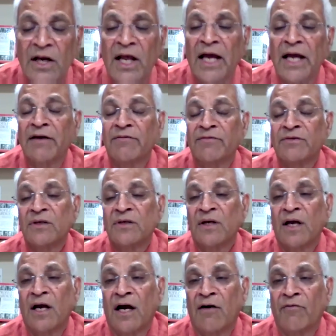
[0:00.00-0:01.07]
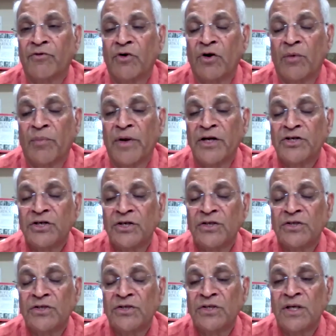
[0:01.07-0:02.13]
the lives of your
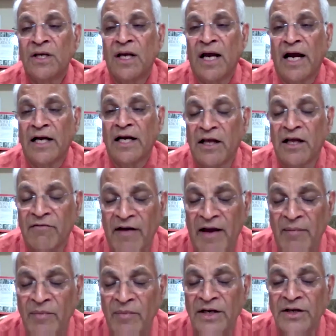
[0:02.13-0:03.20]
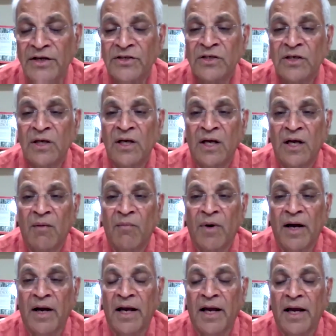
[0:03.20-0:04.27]
patients and their families
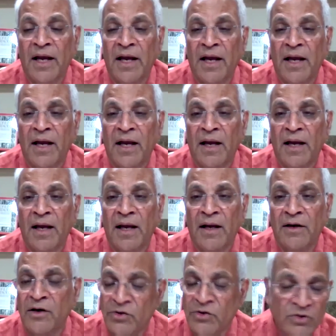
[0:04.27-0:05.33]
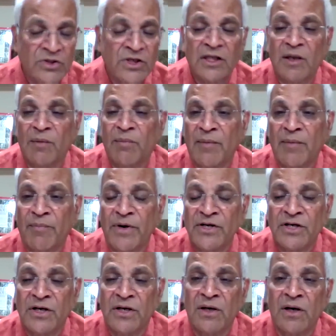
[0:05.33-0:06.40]
by reducing the blood
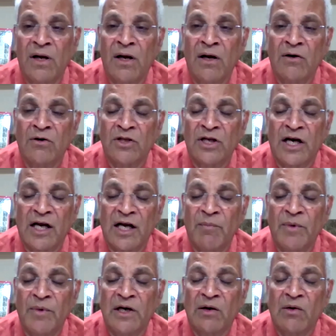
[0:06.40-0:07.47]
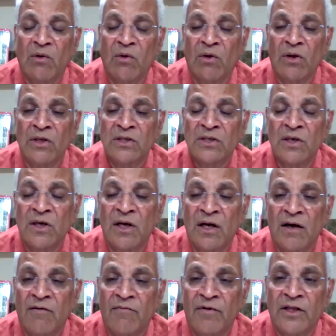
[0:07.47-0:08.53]
pressure to the recommended goals
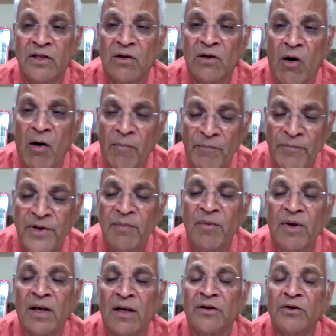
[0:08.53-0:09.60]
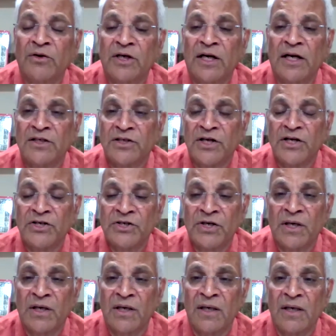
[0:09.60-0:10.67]
with optimal
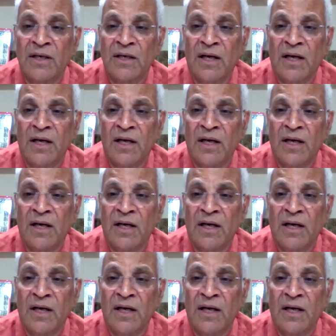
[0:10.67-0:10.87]
utilization